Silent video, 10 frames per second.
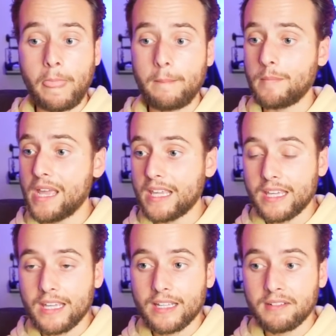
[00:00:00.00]

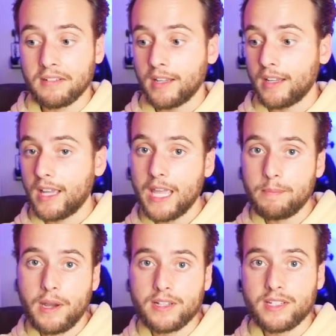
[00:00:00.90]
making
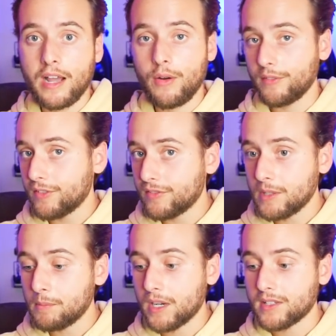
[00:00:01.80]
8 bucks an hour,
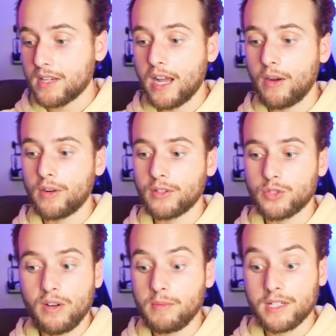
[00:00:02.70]
15 bucks an hour,
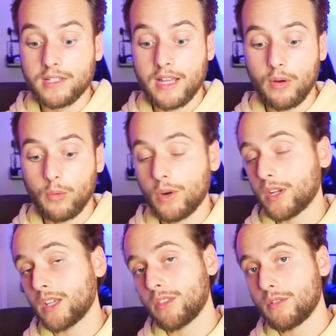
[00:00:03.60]
12 bucks an hour
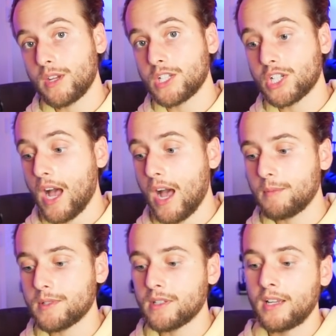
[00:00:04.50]
working 3
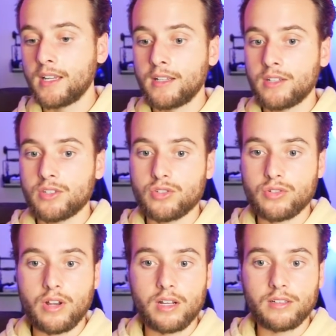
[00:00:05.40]
jobs,
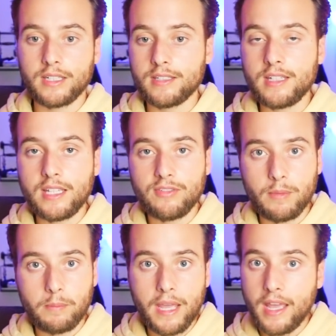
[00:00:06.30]
struggling to
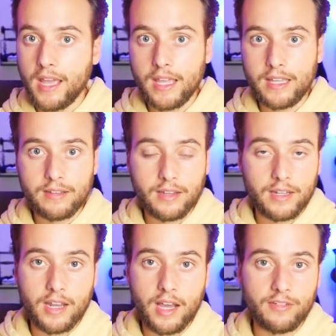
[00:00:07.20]
even pay
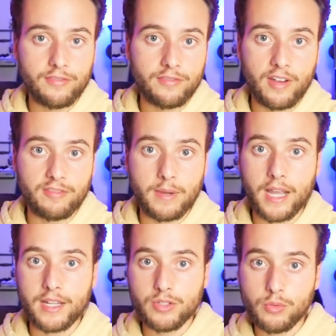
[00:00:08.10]
enough of
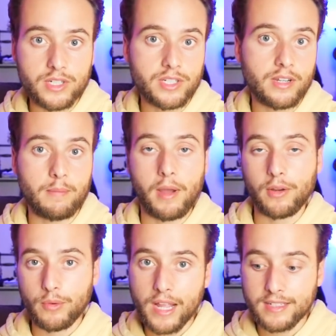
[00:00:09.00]
my tuition and my
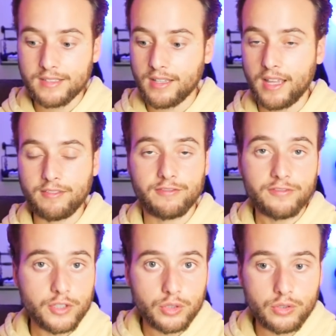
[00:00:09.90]
rent and
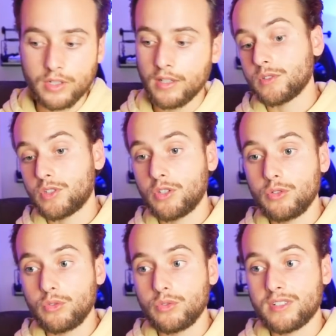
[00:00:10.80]
food
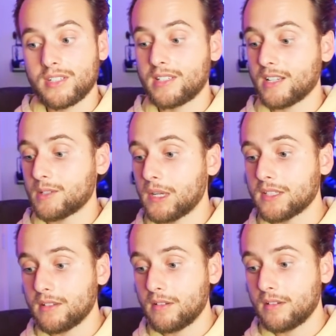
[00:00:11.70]
to 6 months